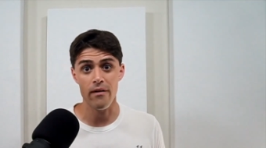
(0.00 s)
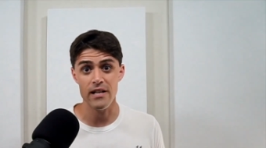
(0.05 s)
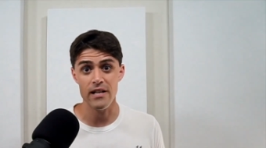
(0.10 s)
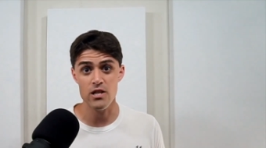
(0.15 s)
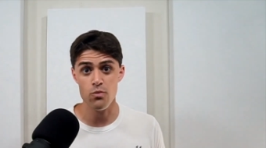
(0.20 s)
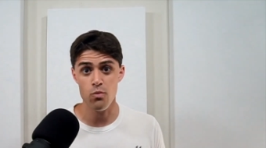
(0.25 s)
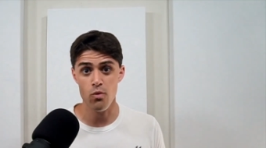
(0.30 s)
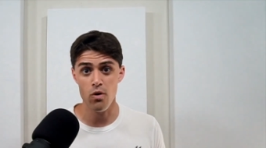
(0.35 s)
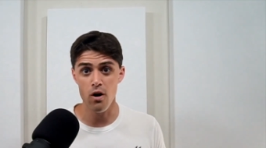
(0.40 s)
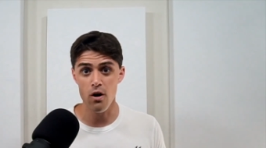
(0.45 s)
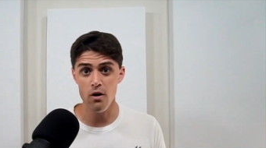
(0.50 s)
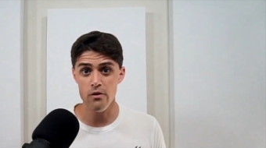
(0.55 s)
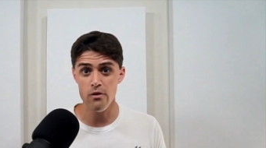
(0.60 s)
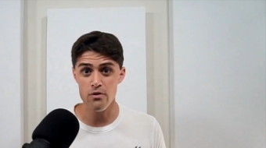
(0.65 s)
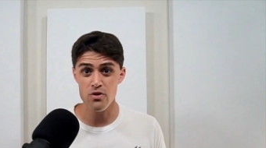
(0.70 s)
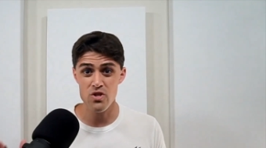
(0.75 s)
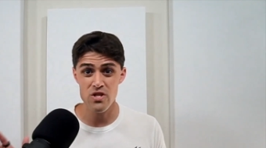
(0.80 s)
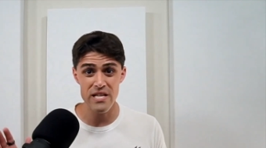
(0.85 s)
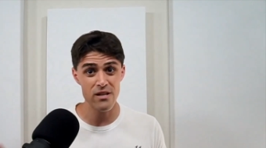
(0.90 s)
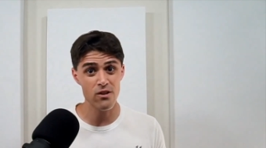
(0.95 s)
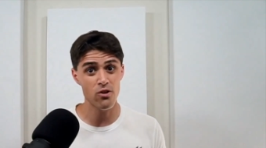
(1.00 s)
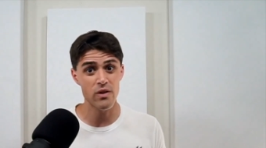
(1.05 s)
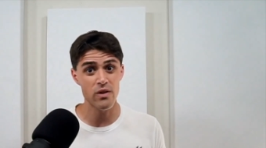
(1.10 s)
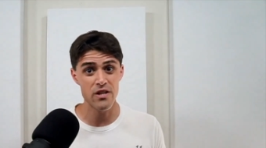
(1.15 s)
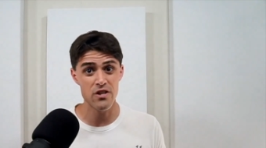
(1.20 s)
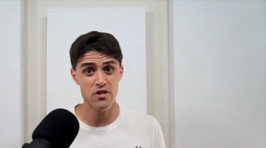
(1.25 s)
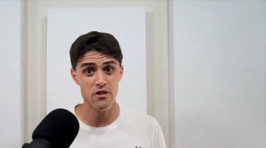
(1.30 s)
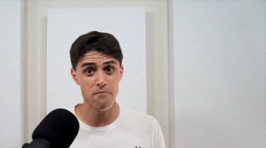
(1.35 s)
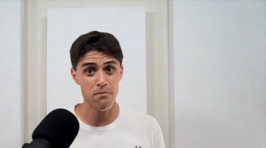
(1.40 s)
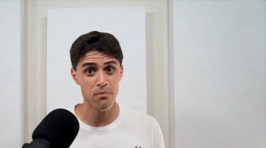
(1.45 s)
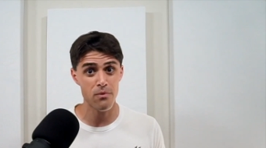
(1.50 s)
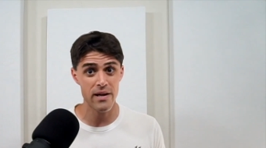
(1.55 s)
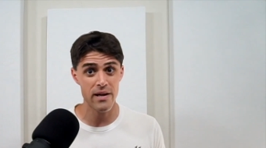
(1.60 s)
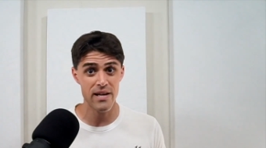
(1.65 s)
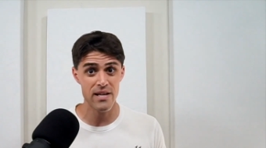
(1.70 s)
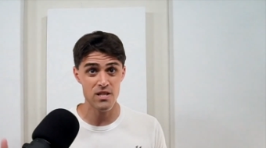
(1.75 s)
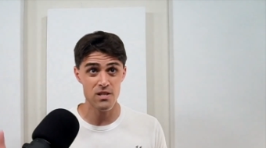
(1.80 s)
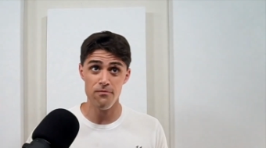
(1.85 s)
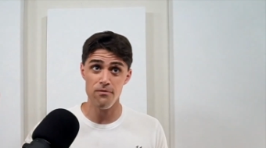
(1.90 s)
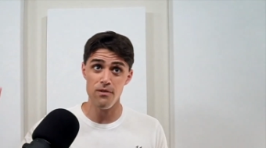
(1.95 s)
That's where all those single engine
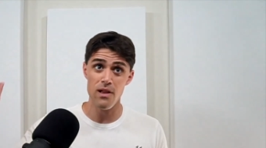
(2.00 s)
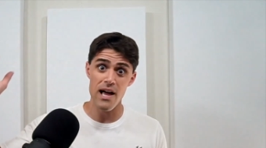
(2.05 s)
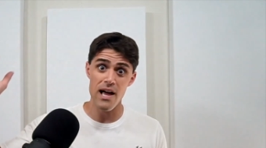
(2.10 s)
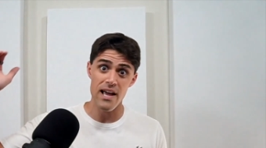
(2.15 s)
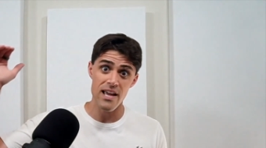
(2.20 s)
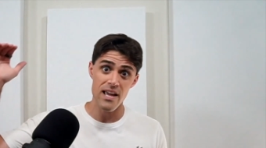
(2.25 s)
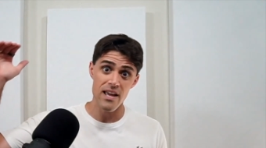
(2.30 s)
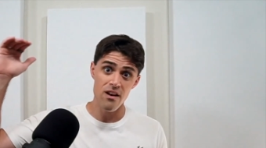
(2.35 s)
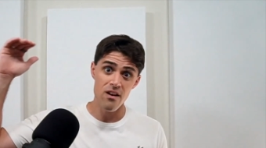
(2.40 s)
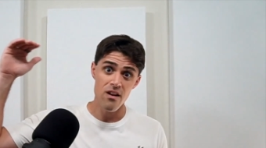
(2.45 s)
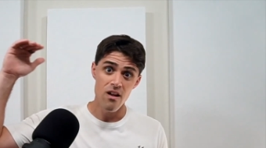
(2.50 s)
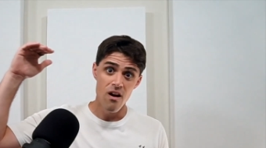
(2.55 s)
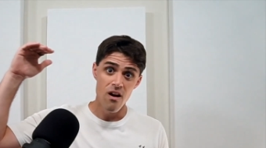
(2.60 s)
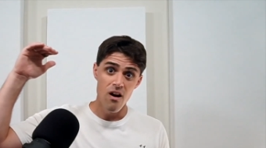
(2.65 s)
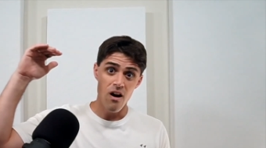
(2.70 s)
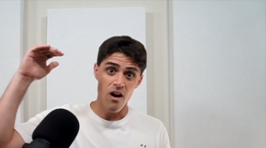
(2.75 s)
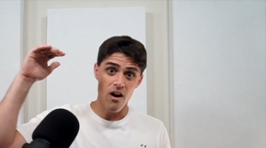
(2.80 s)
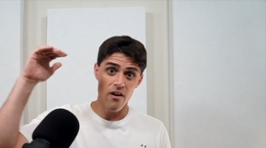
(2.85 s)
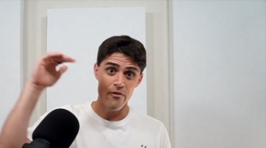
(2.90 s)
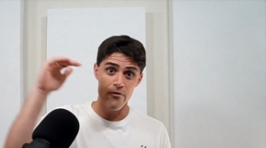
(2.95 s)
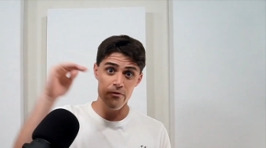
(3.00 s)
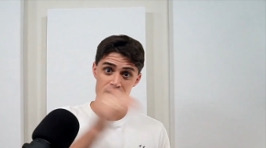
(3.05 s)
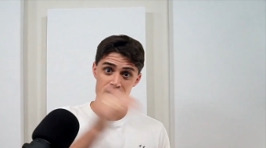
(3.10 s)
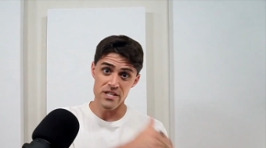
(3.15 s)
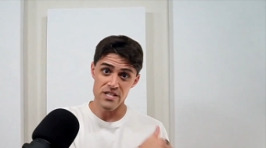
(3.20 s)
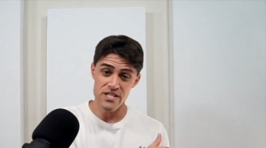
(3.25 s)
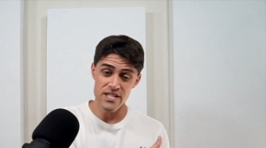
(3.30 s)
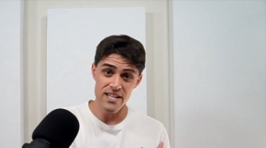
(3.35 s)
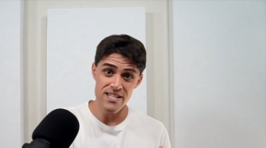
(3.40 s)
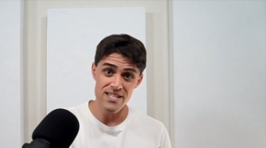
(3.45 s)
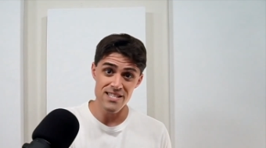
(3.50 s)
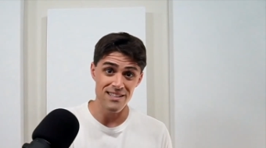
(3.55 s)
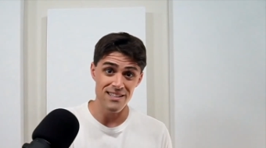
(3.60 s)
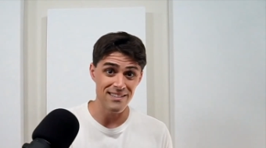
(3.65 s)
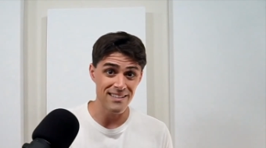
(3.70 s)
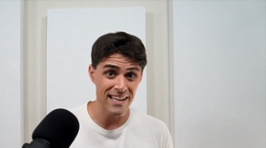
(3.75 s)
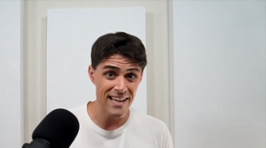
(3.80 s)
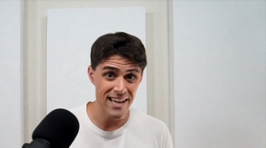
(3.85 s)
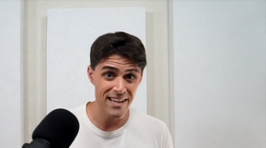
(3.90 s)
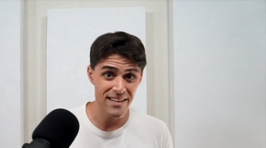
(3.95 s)
planes fly in on their descent to
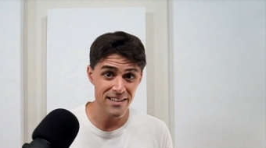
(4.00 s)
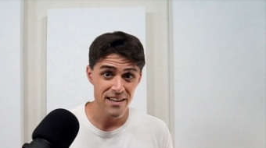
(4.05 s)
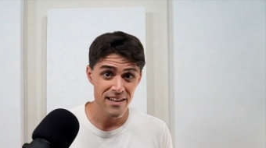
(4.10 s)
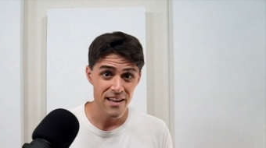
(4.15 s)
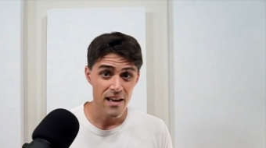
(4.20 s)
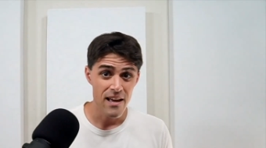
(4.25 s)
land.